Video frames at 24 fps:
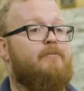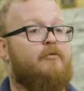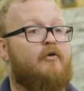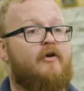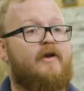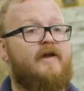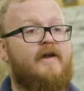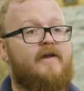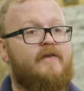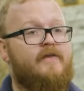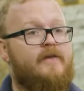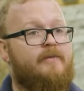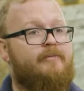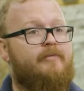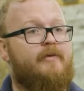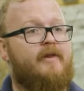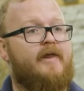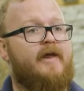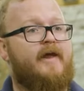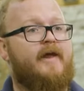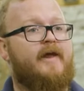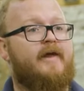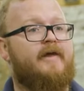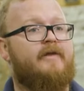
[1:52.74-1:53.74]
Bring in the
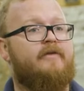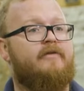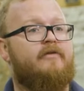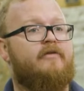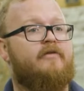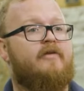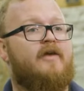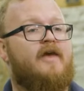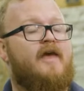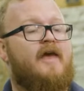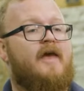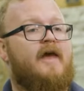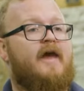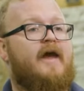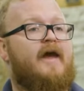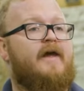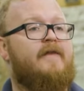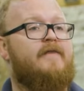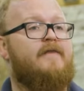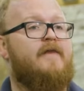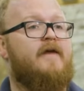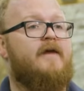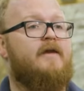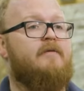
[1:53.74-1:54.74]
plans
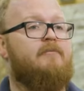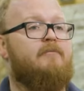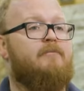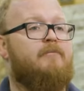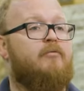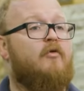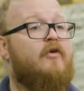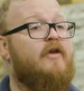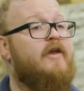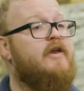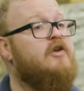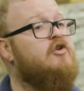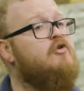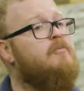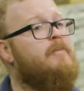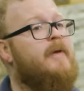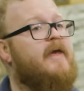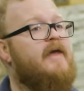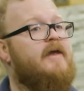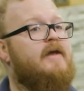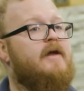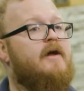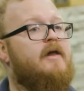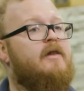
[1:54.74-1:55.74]
and then bring in your
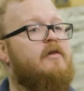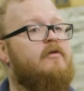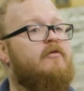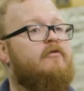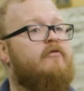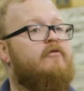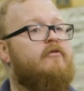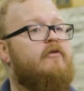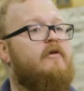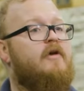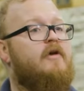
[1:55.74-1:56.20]
paint colors.